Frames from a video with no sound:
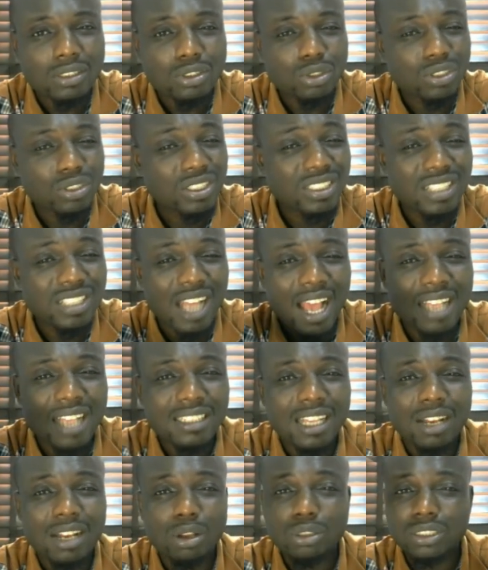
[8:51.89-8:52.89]
So these
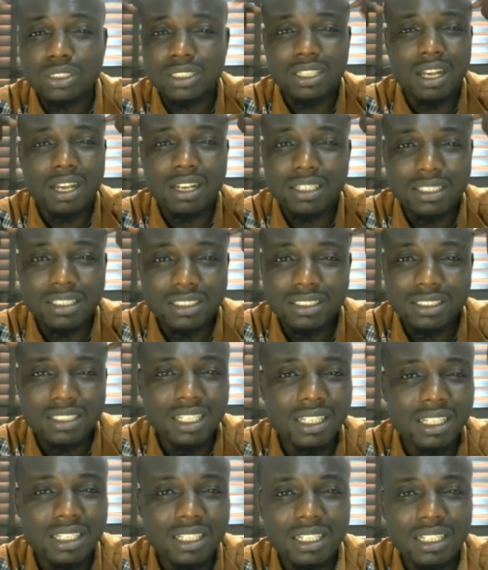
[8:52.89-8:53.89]
guys are logically
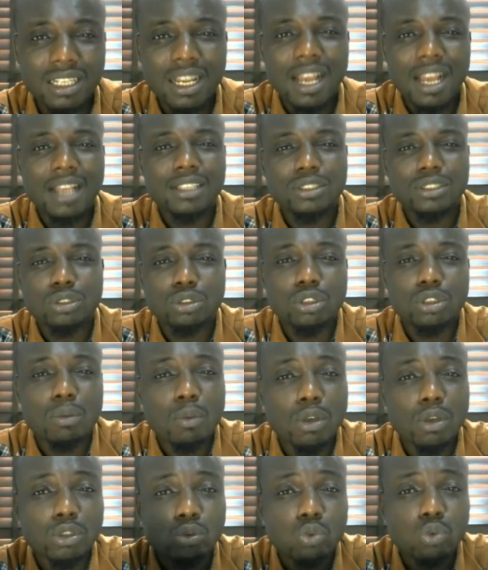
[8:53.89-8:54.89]
thinking guys, so you
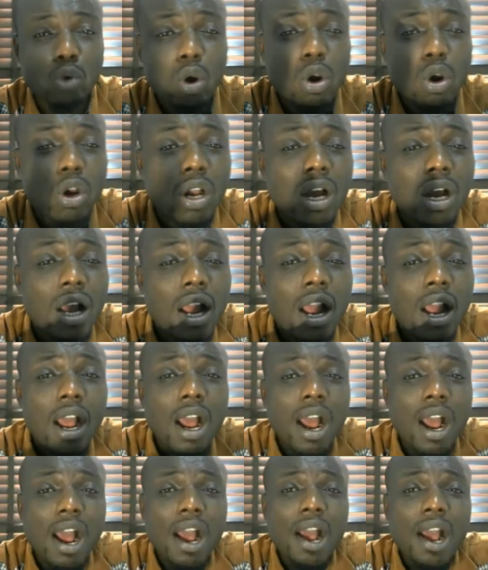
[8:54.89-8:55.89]
must work
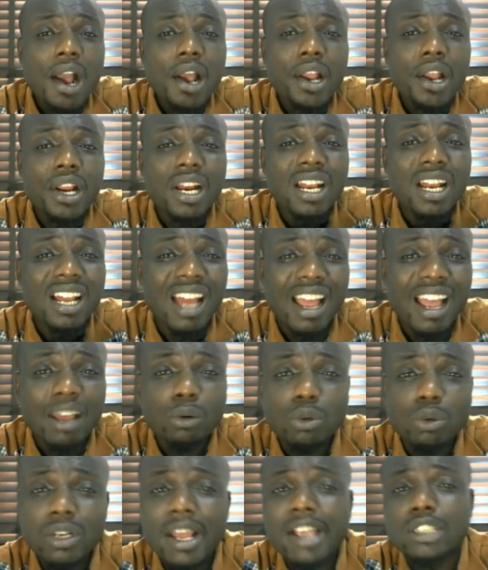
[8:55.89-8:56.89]
in
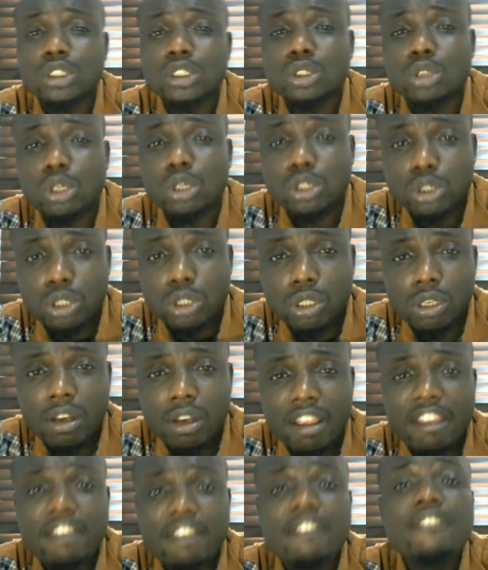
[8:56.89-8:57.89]
line with their instruction
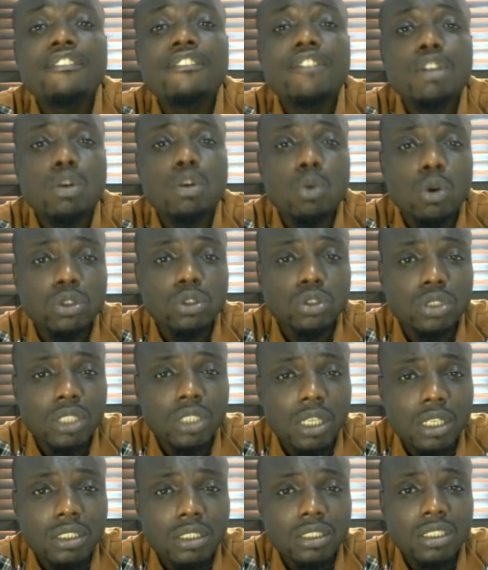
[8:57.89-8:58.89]
if you want to
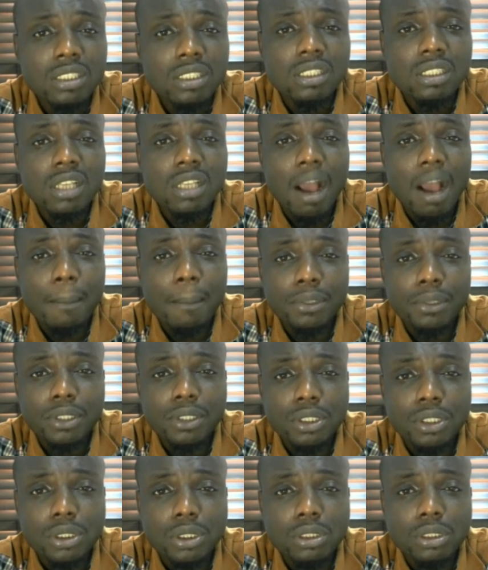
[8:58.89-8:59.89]
get the
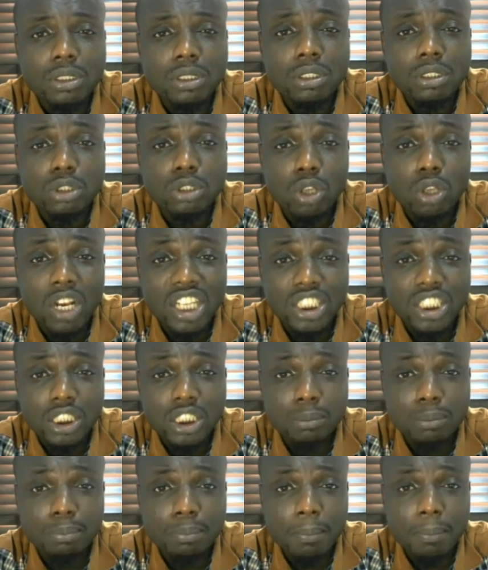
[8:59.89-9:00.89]
application, the
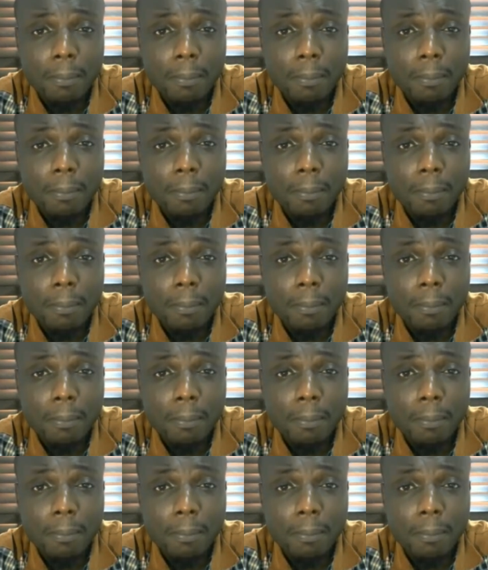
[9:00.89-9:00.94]
scholarship.